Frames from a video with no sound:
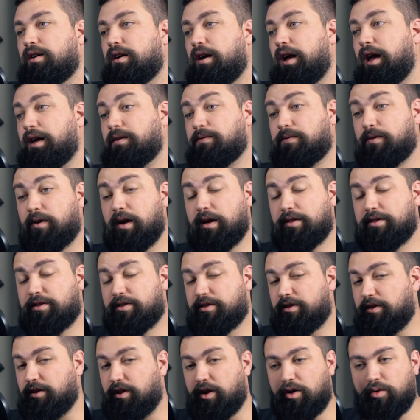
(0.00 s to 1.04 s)
And for
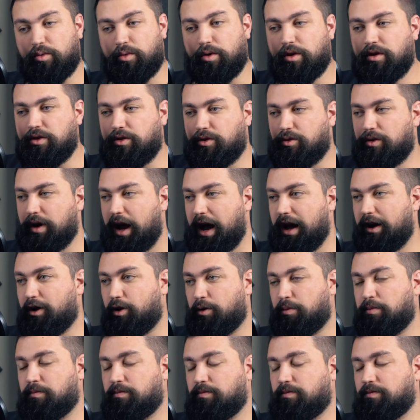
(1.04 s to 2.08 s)
us, you and I
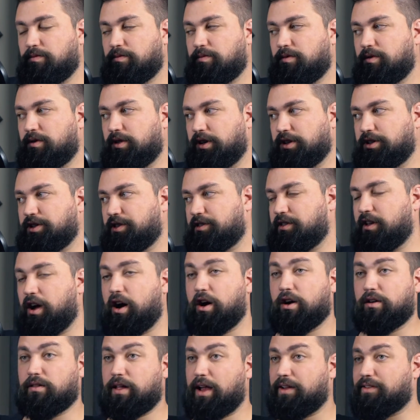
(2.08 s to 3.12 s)
are like just
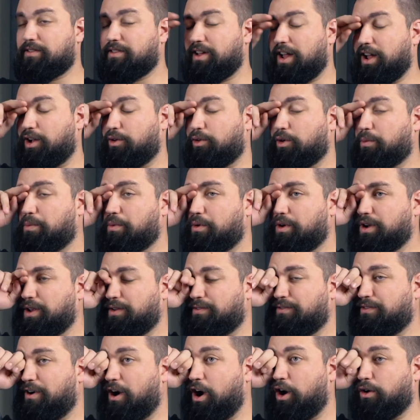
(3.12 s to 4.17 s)
our lifestyle. We're pretty
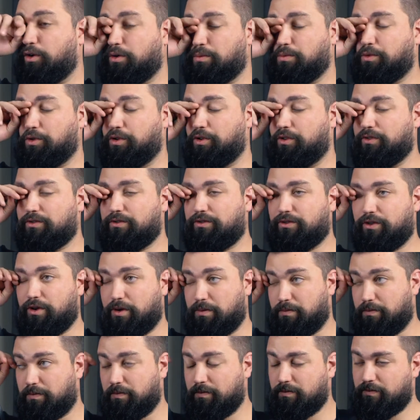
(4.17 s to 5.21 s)
far removed
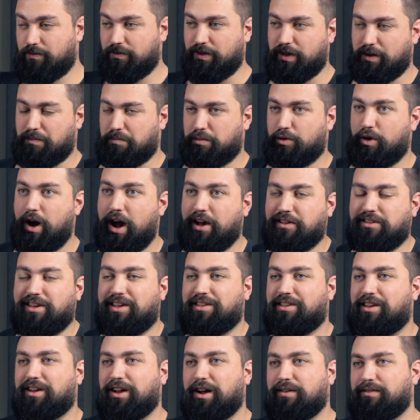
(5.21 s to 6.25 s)
from the
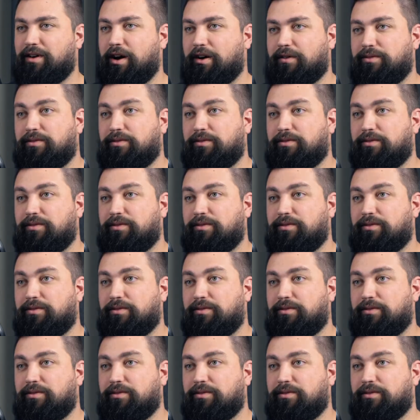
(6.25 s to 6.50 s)
processing of our